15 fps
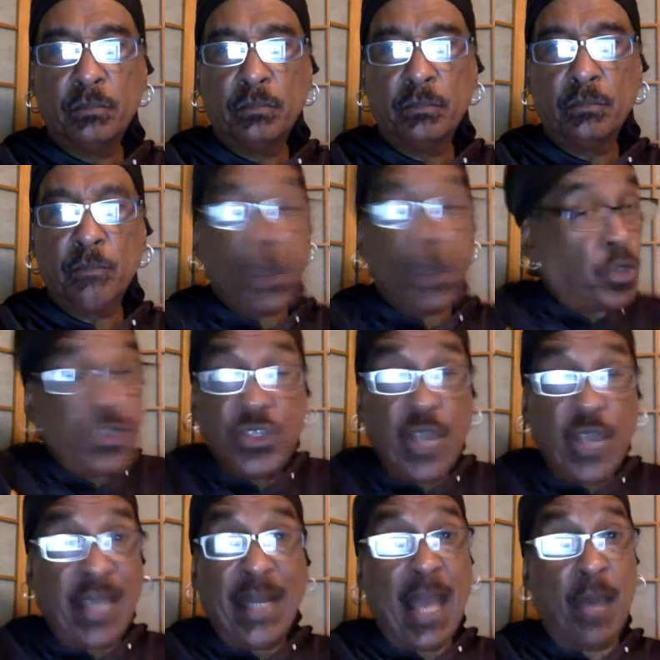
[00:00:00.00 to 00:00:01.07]
Just check it
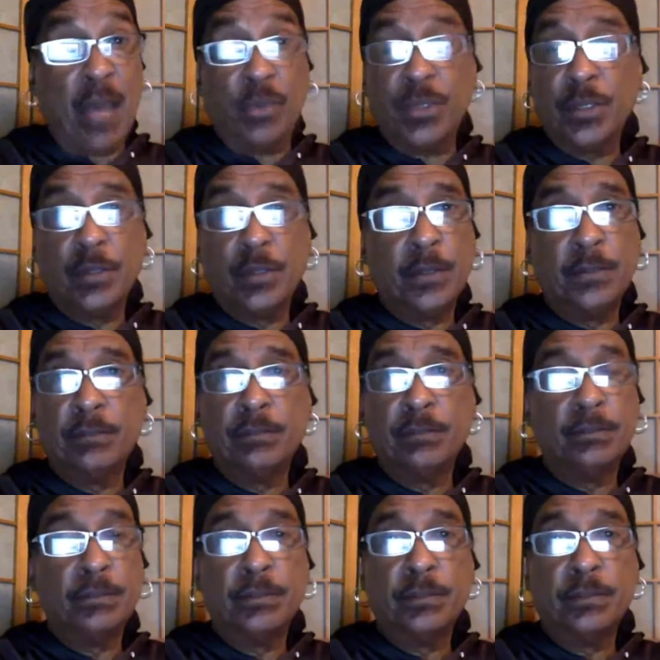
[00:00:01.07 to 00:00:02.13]
out.
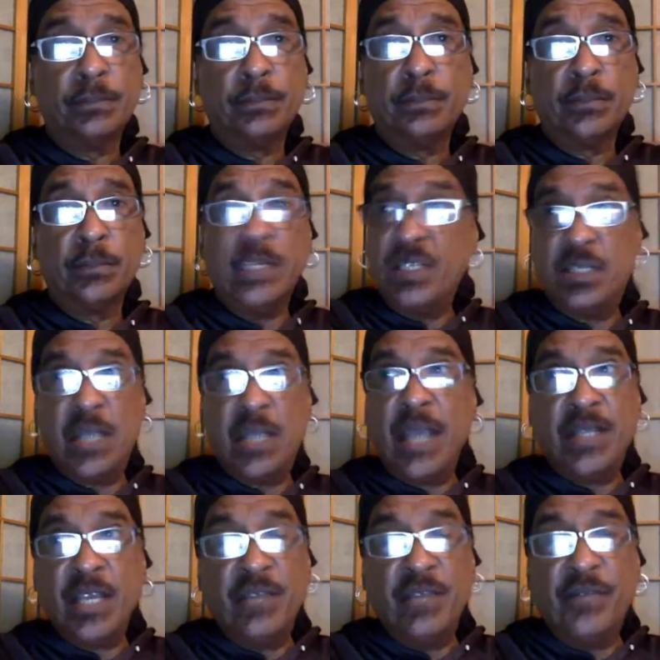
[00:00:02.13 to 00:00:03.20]
It's there. The
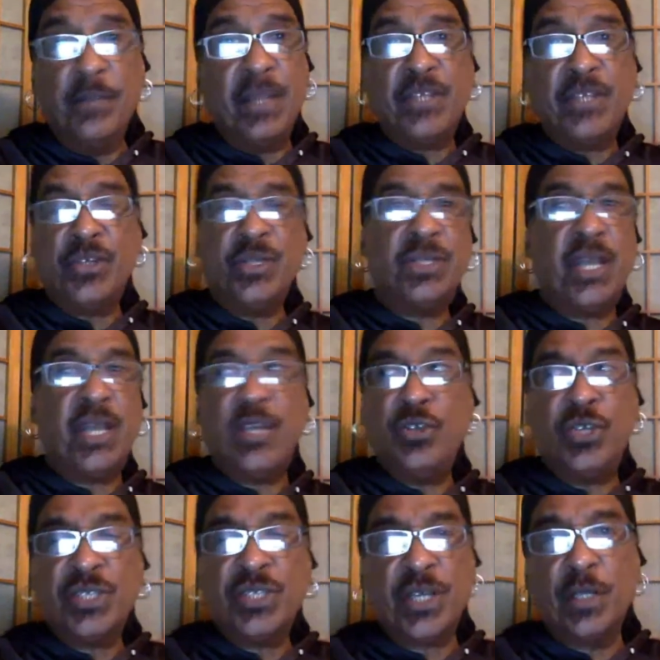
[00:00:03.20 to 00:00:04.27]
information is there. You just
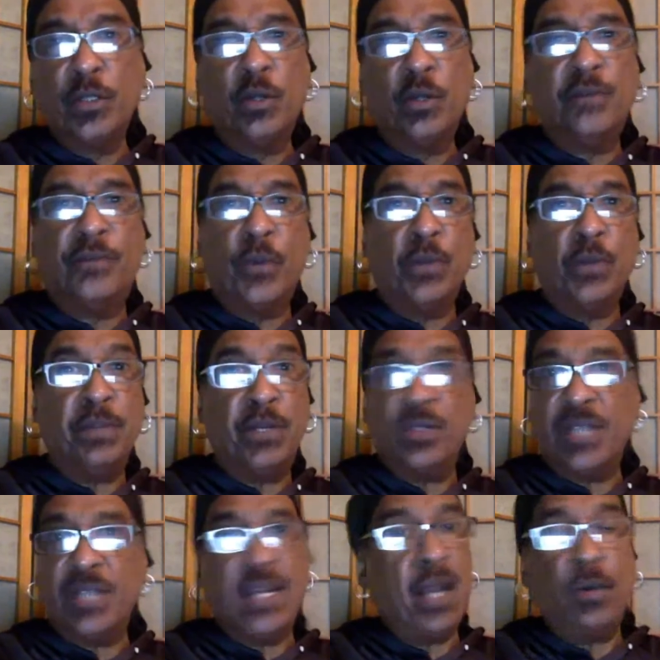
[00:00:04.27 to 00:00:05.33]
got to look for it, because they're
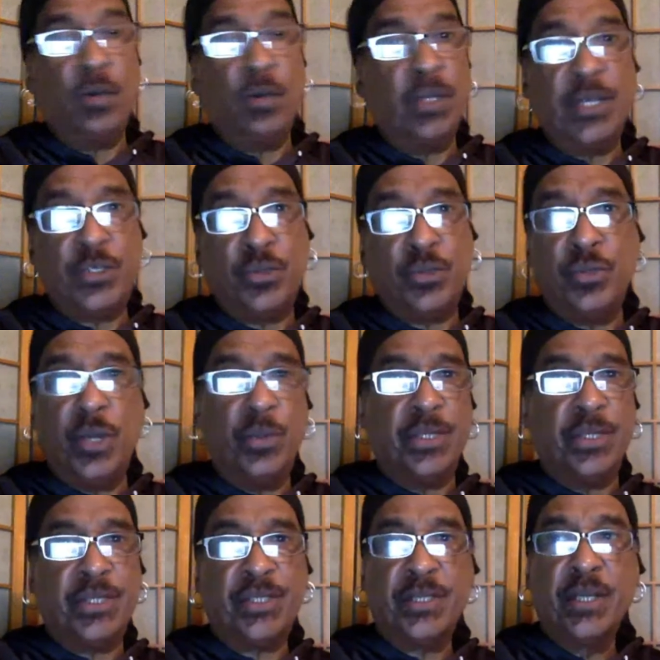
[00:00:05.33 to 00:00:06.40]
not going to let you
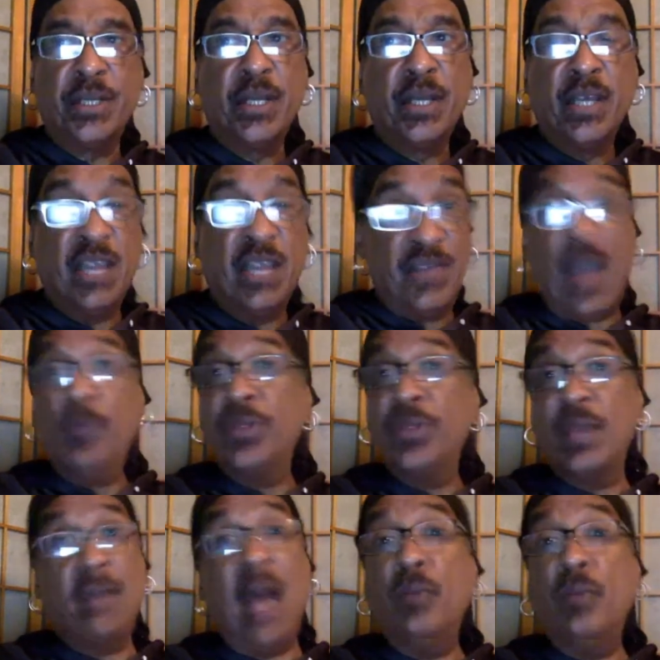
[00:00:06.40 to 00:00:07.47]
notice. If I were them,
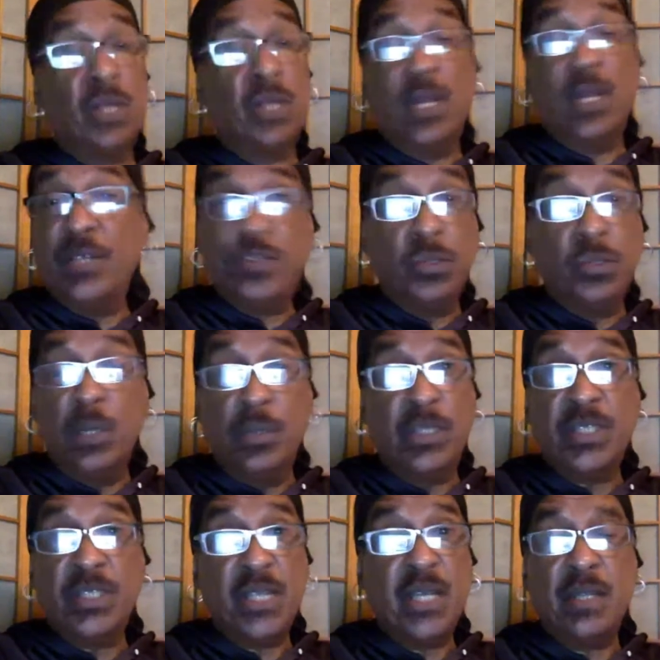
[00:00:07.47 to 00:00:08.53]
I wouldn't let you notice
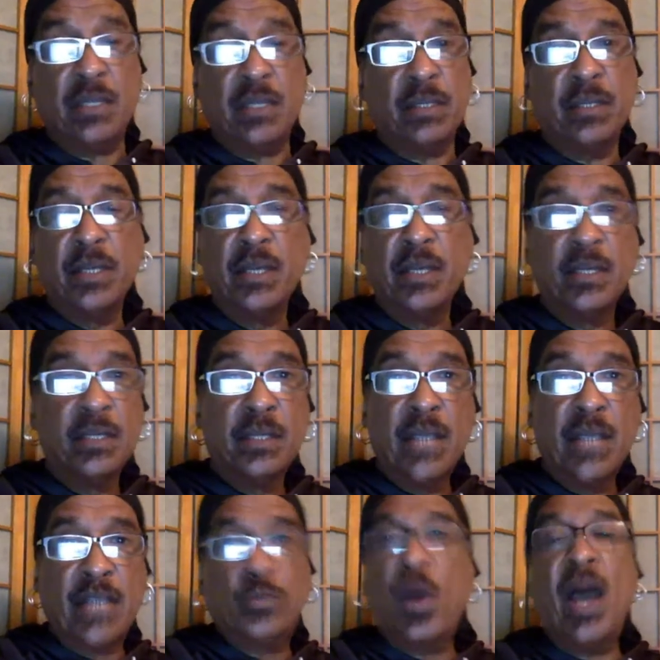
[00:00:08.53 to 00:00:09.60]
either. That's
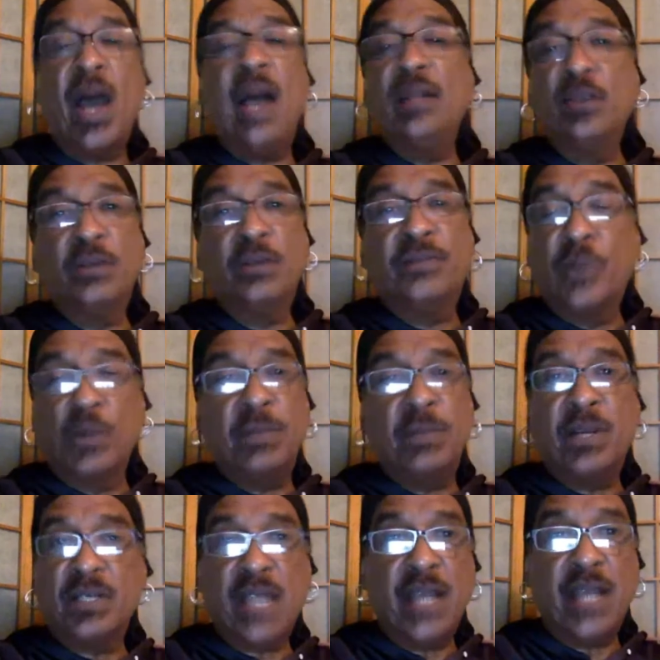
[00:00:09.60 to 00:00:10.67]
why I look for it, because
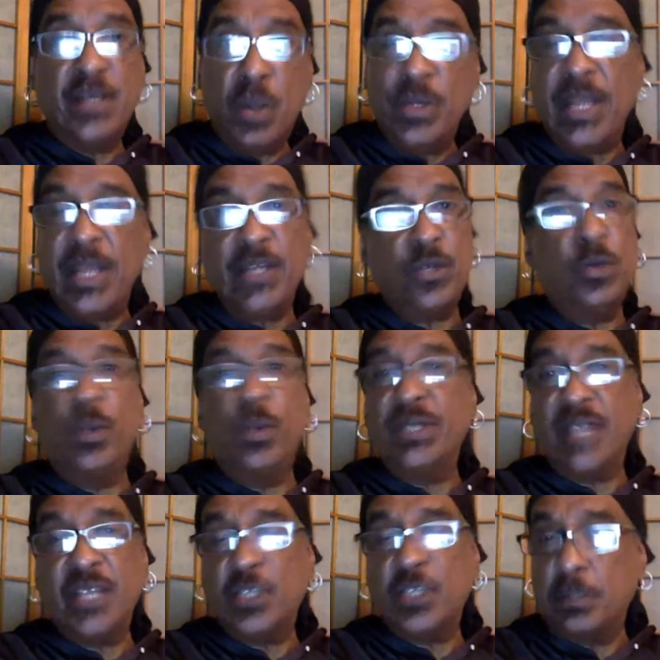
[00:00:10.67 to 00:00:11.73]
I know they're doing what they're
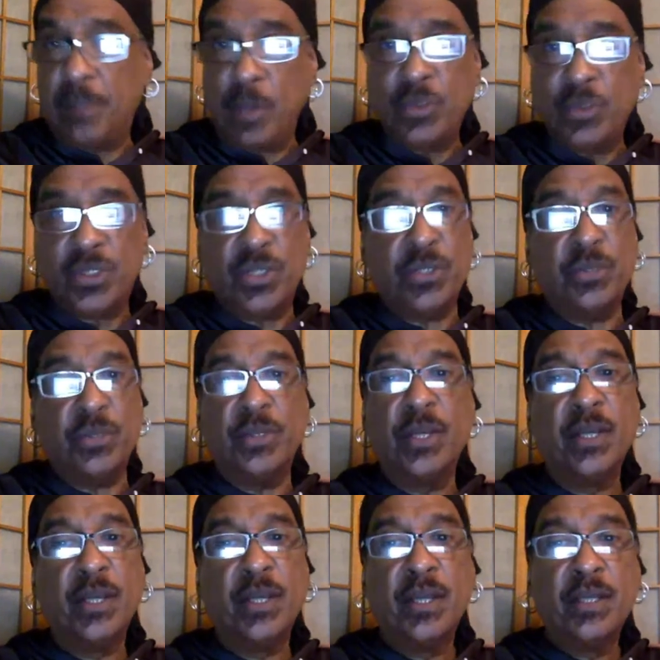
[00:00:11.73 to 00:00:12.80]
supposed to do.
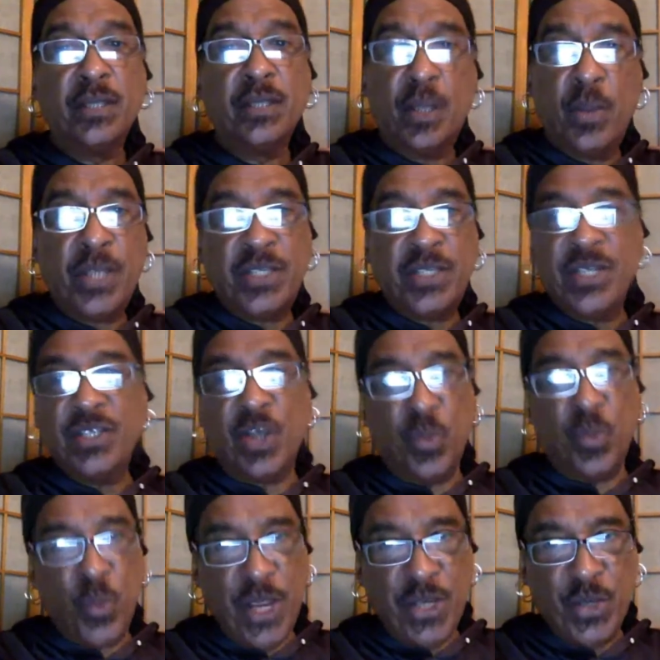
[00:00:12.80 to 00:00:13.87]
The question is, are we
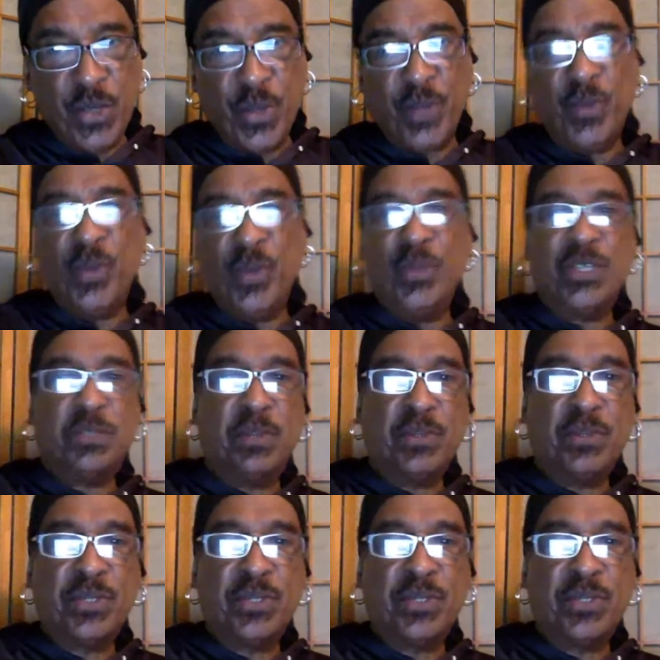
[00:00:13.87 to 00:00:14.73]
doing what we're supposed to do?